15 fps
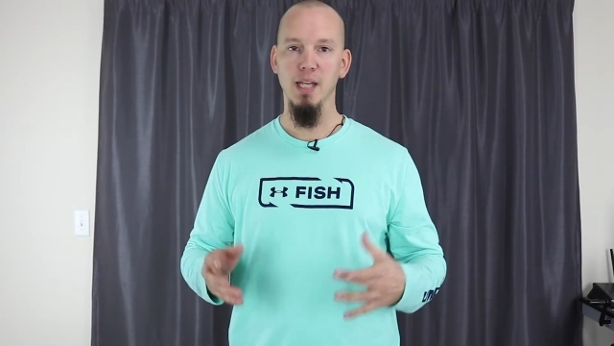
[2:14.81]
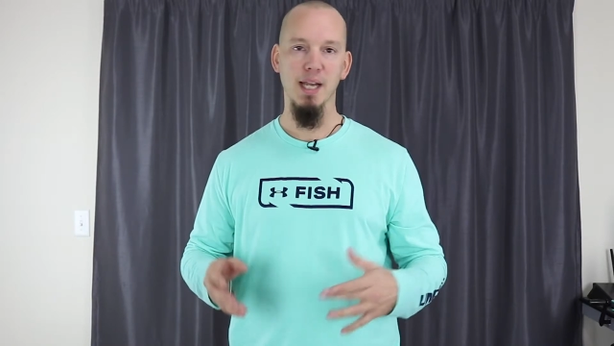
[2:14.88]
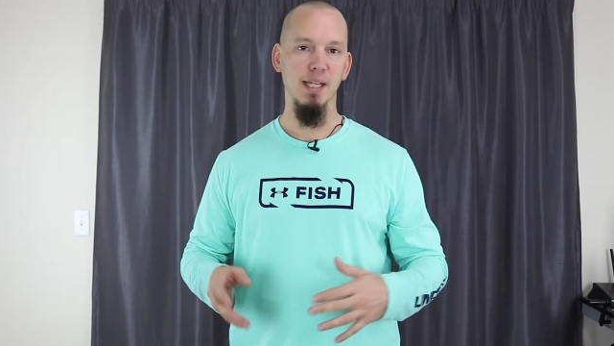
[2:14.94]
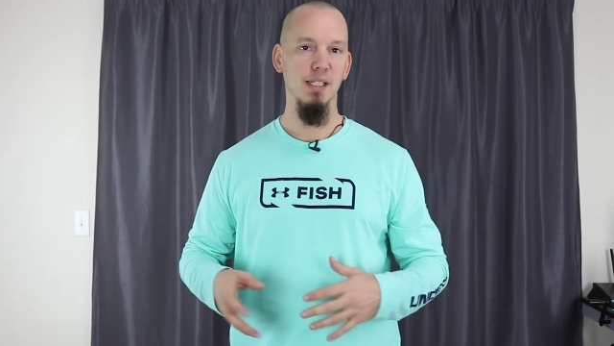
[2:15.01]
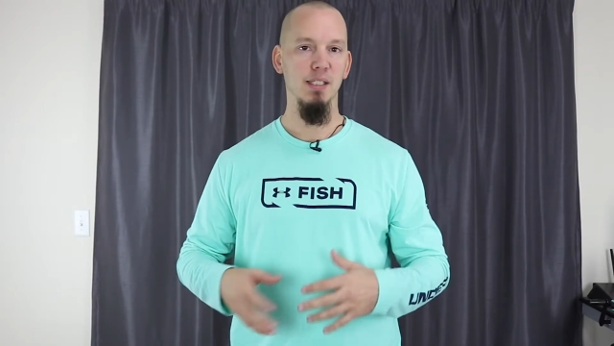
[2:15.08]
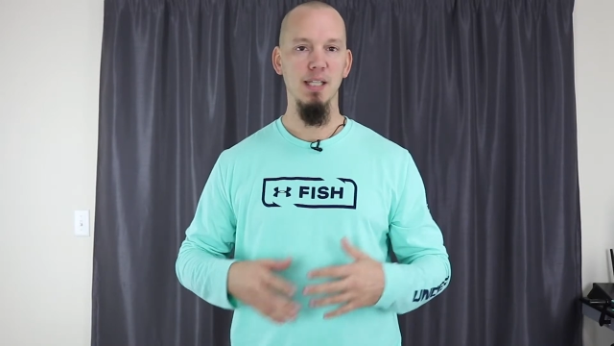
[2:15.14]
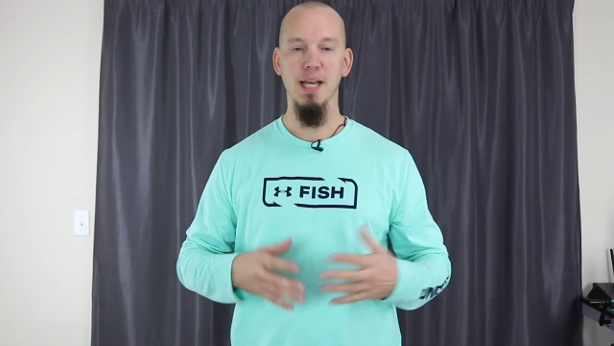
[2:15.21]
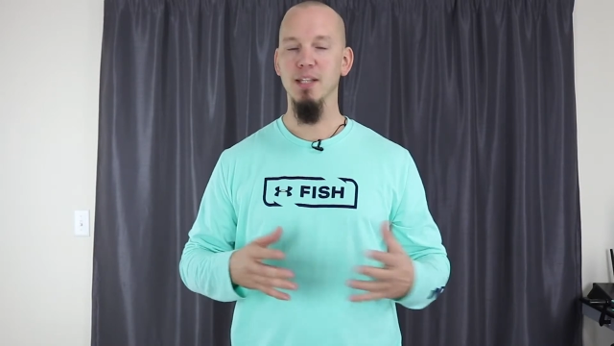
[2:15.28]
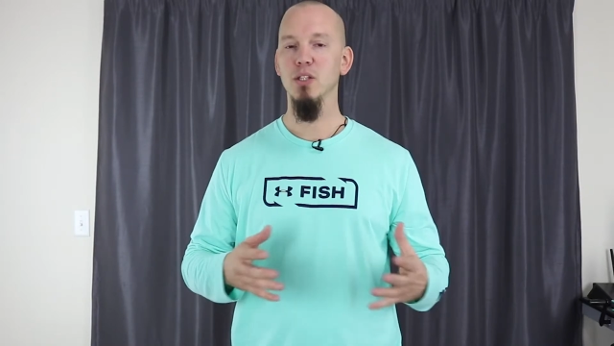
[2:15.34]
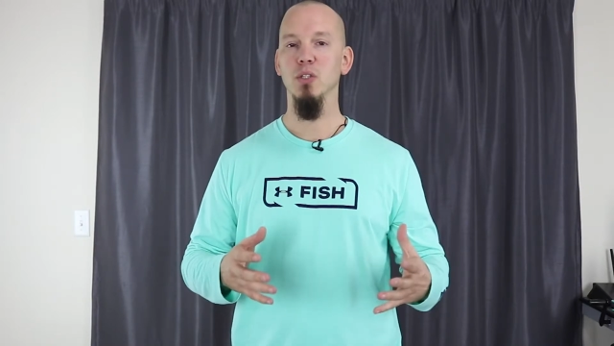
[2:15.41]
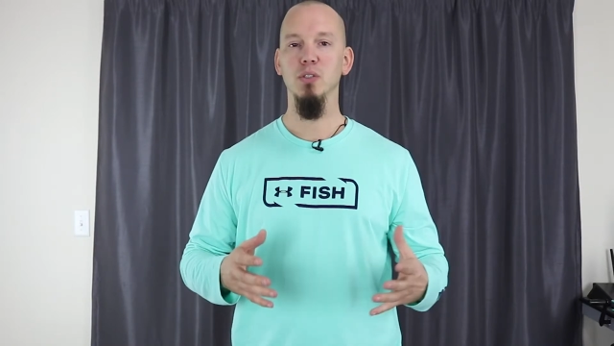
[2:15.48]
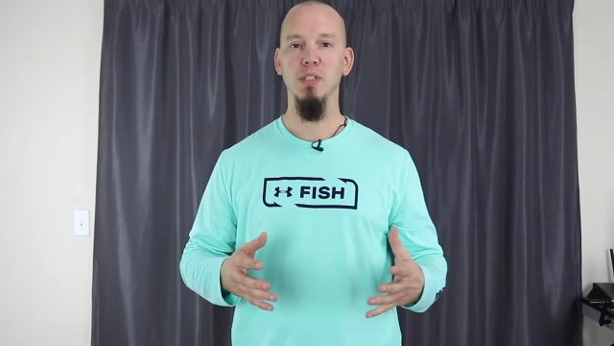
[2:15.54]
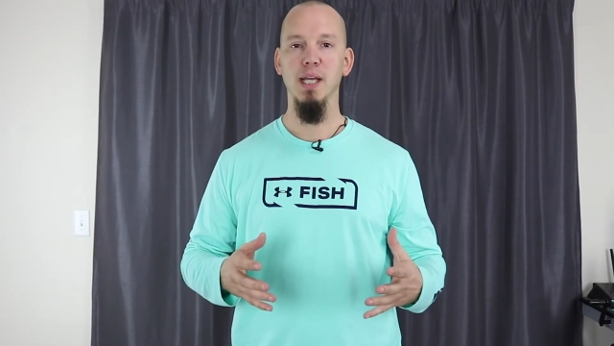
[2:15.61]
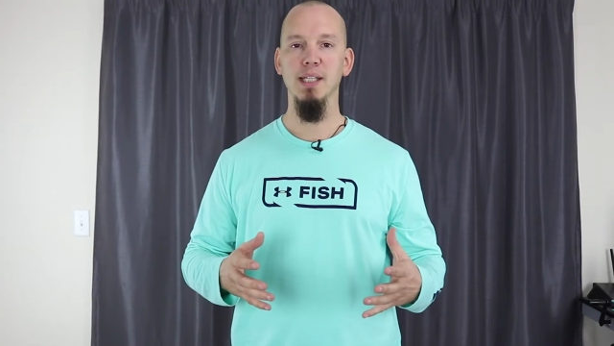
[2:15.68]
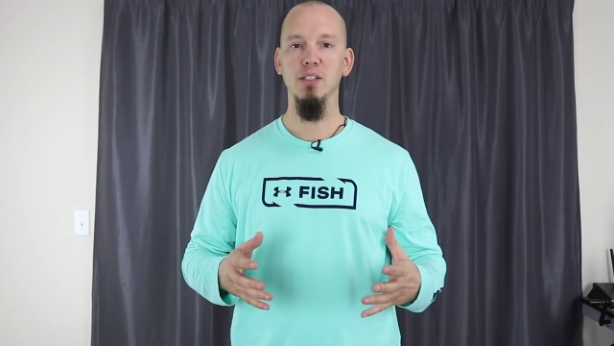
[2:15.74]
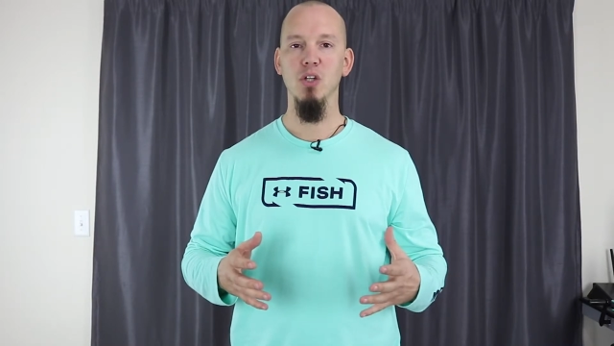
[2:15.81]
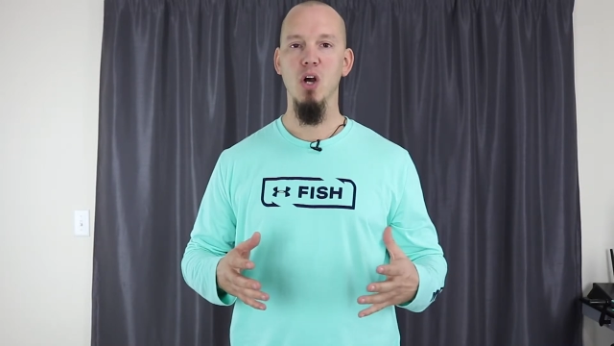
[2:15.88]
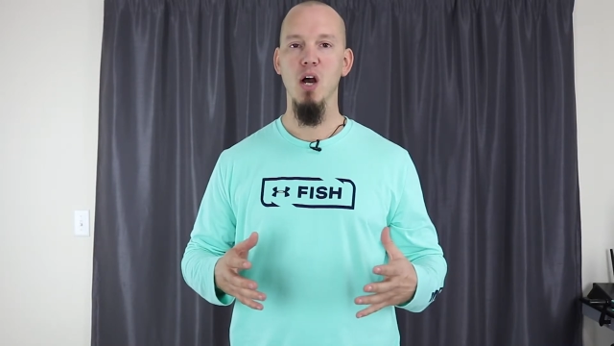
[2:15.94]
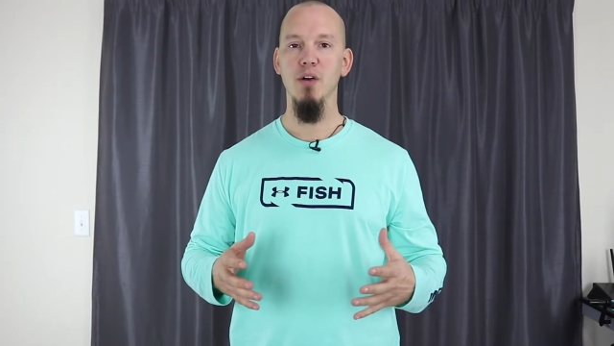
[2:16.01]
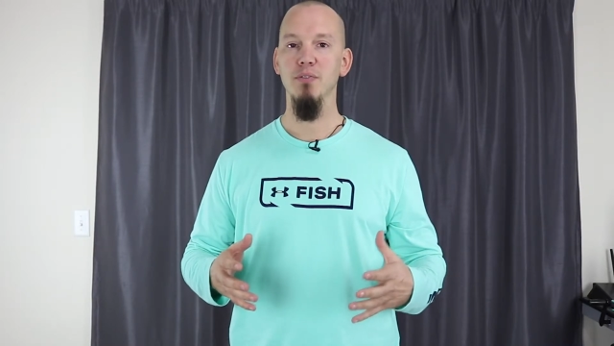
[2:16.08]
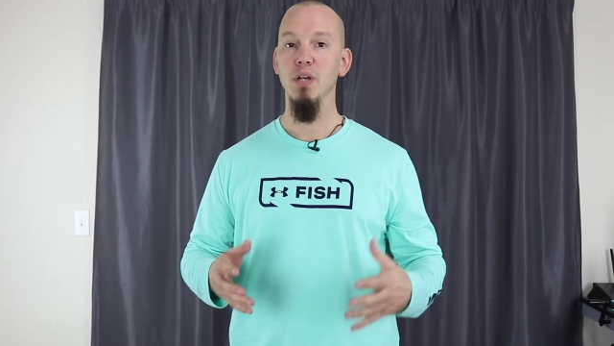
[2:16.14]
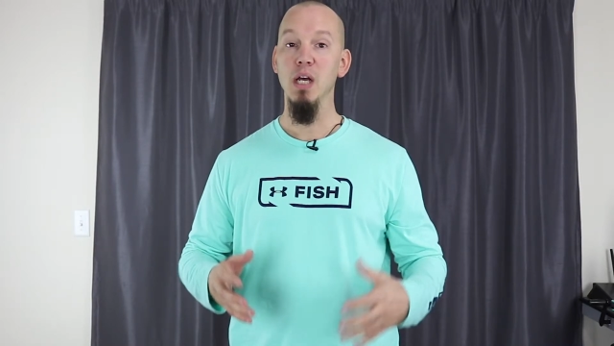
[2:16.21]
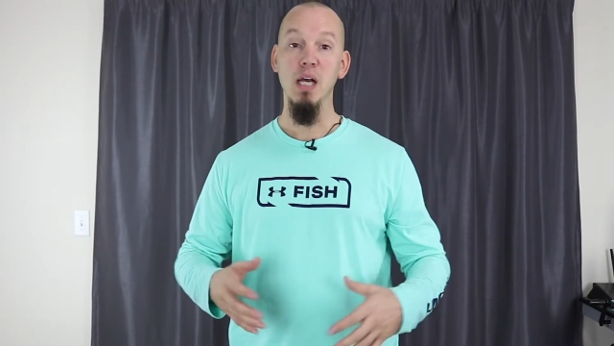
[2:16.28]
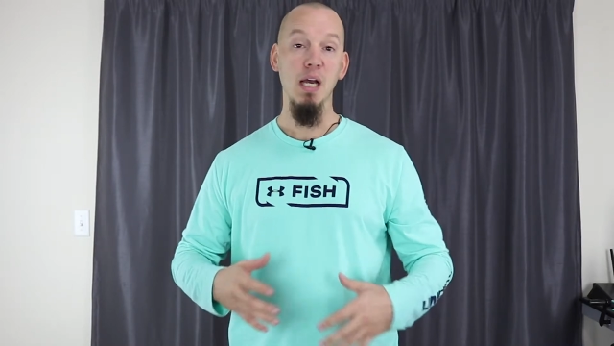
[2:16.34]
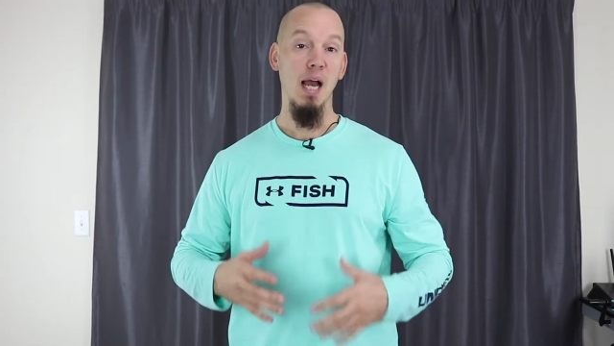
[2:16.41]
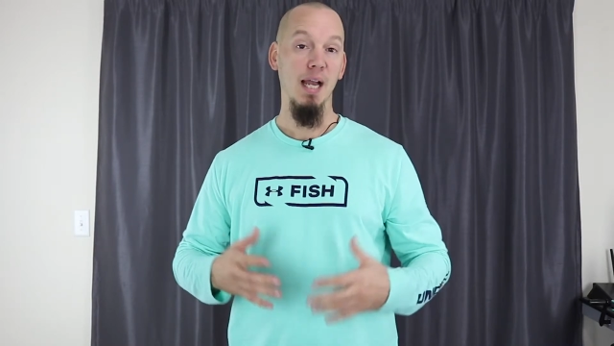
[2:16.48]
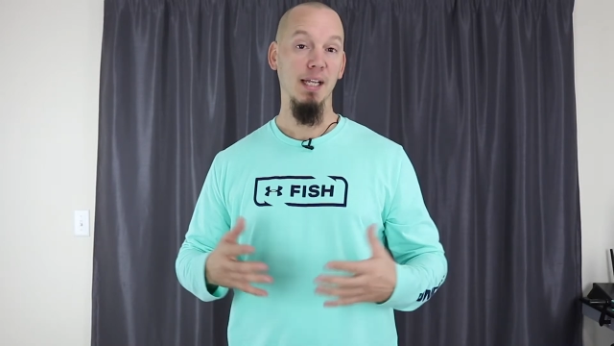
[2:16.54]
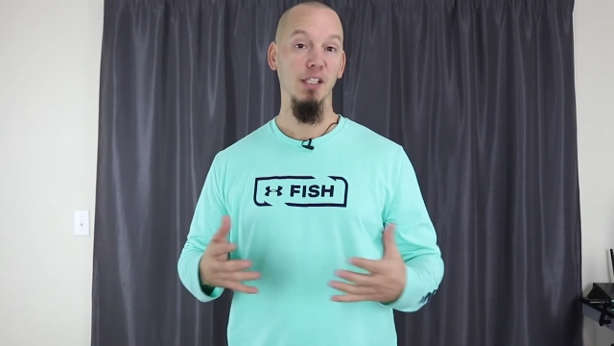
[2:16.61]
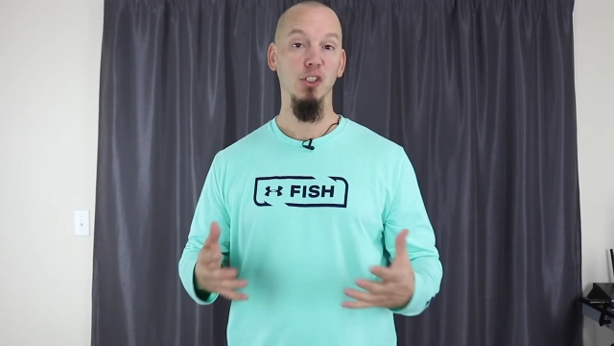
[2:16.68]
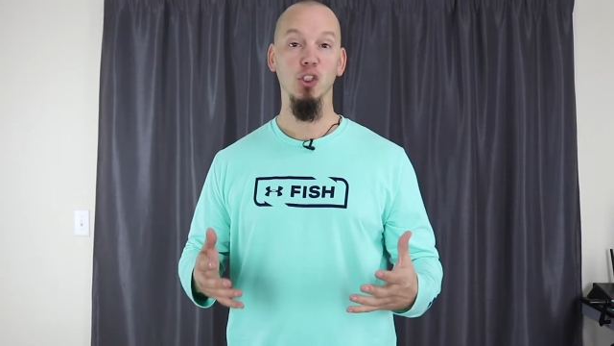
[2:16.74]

I can take those days off, I can